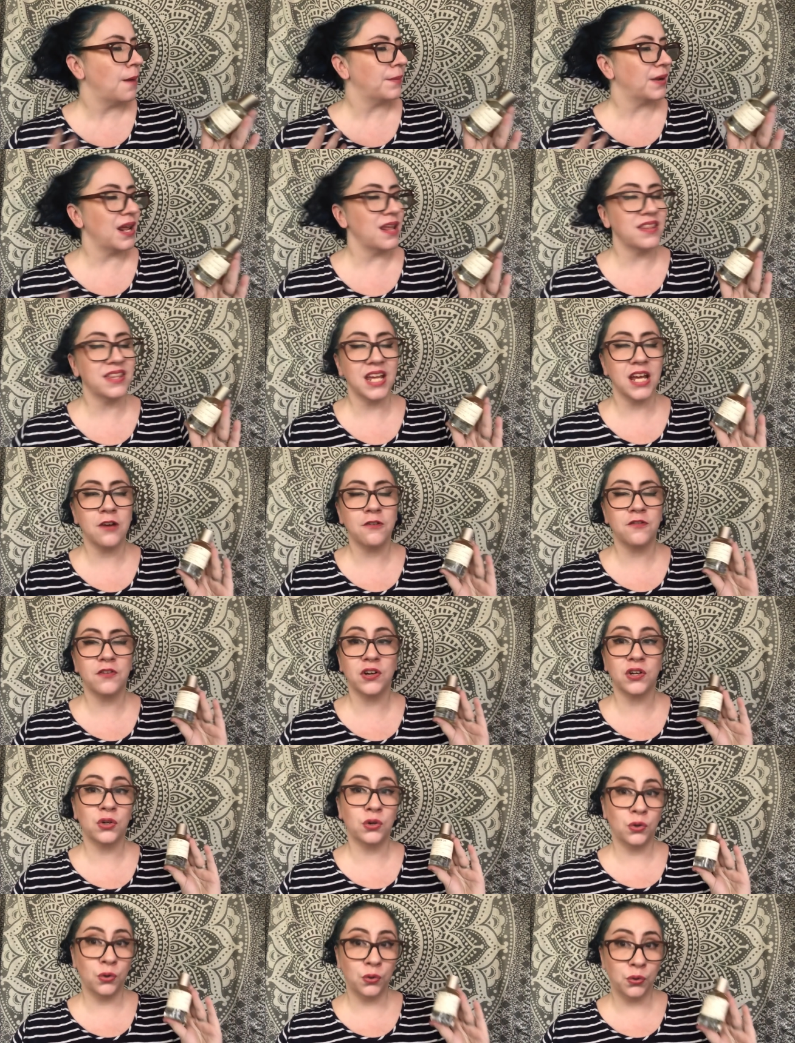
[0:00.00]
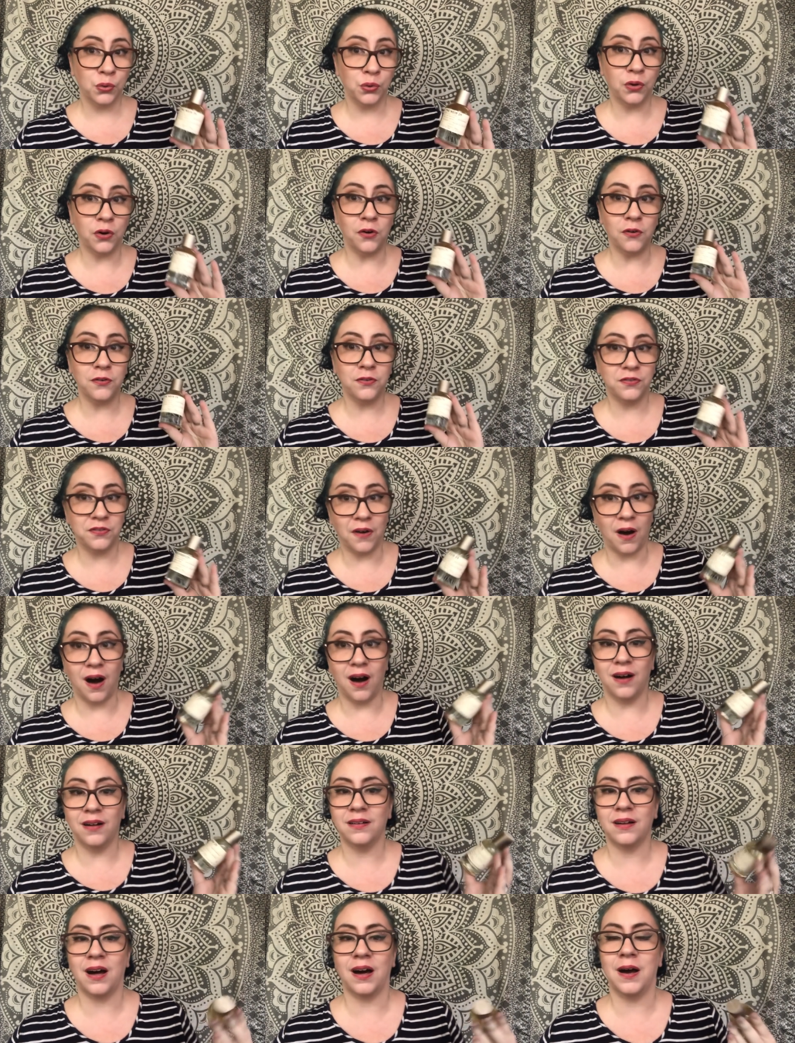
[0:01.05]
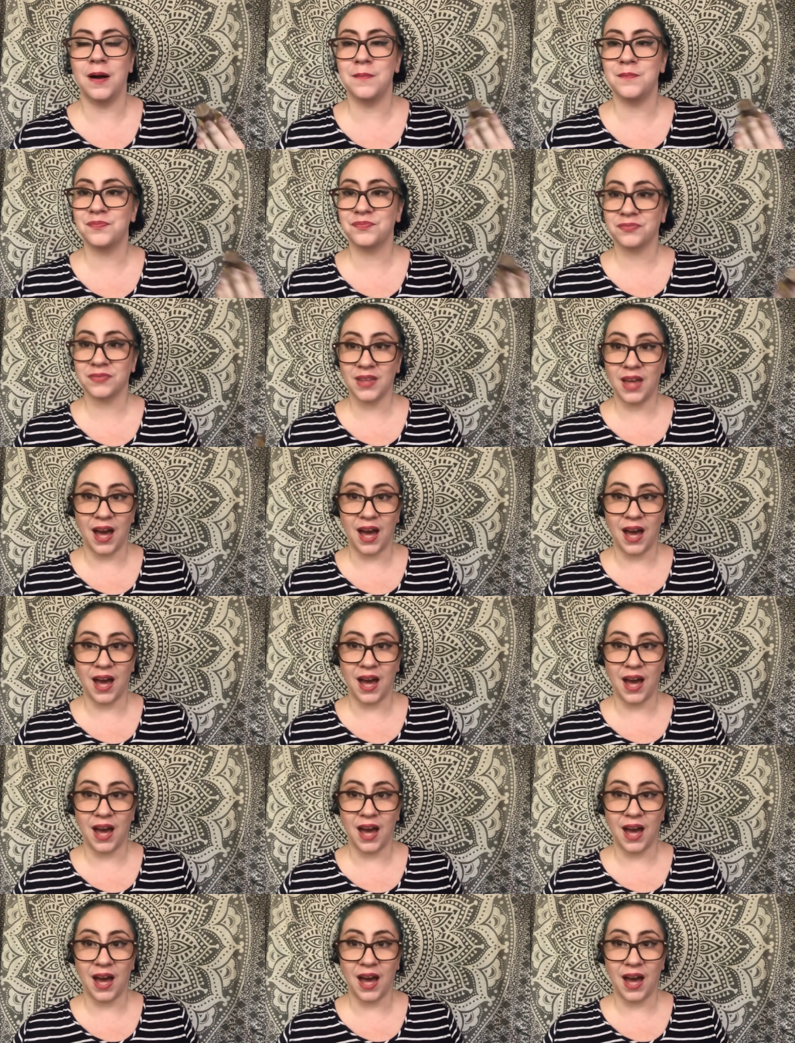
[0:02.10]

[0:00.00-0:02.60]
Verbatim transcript: But I think for cool fall um,